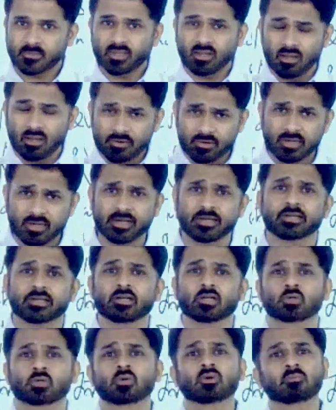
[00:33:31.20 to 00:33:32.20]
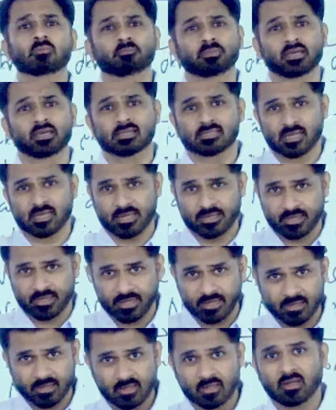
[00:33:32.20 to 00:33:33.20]
related to
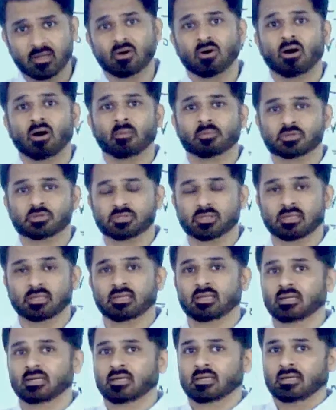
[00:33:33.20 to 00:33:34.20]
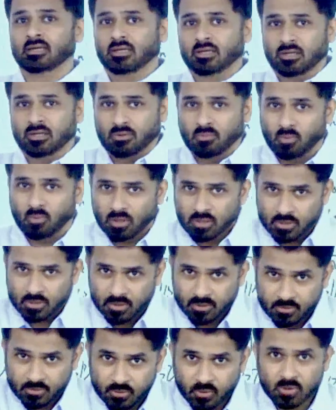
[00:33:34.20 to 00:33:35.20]
PSIR optional. What
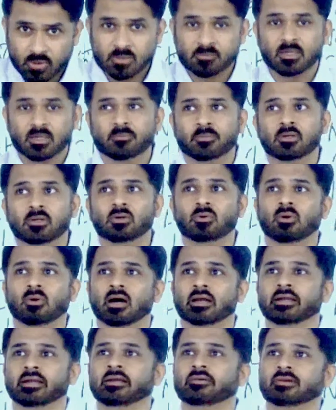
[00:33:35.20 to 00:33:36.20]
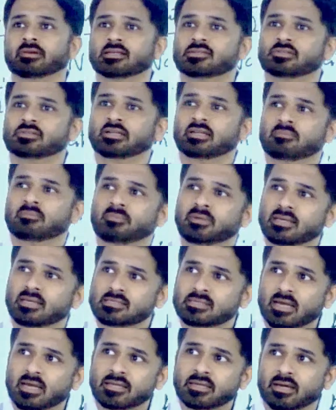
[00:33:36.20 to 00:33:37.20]
those people who are interested in
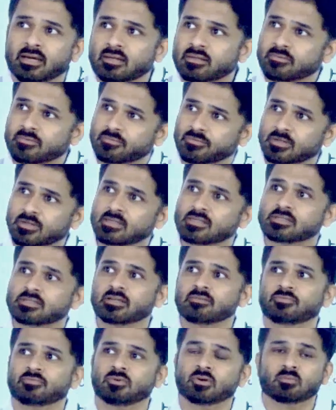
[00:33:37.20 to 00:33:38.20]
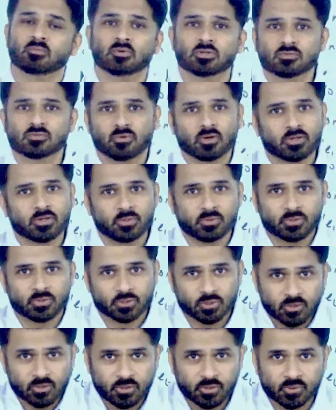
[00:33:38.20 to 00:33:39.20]
PSIR, the first and foremost what you
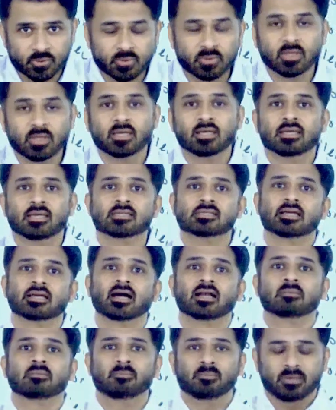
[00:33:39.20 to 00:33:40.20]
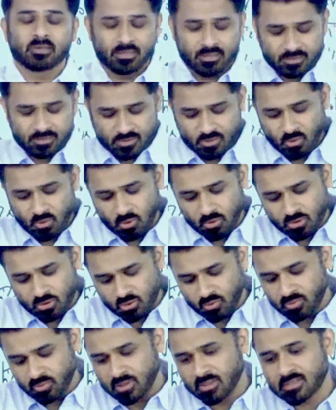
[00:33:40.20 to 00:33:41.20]
should do is that please go
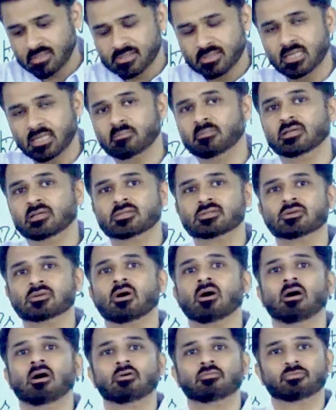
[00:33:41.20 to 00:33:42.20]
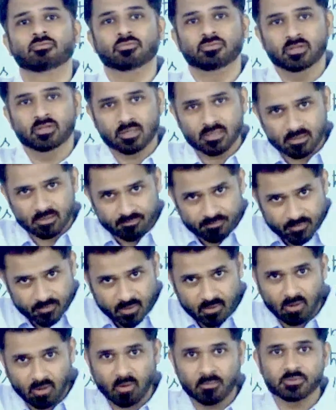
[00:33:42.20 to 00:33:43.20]
through the syllabus of the
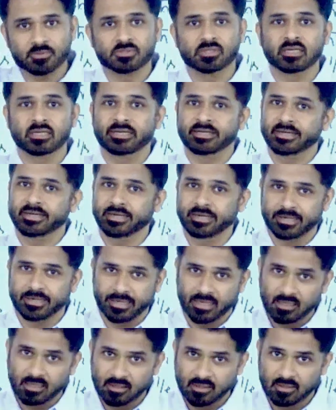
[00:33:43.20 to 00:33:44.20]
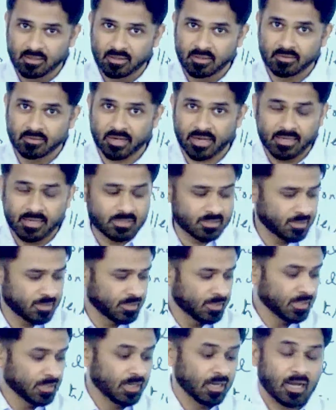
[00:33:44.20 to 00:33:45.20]
optional in detail, right?
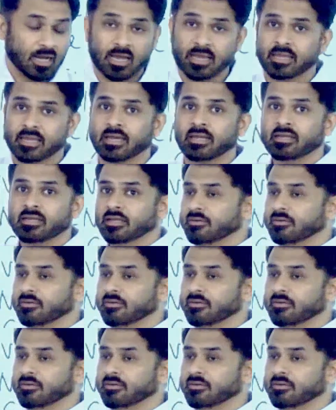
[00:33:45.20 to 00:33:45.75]
I can give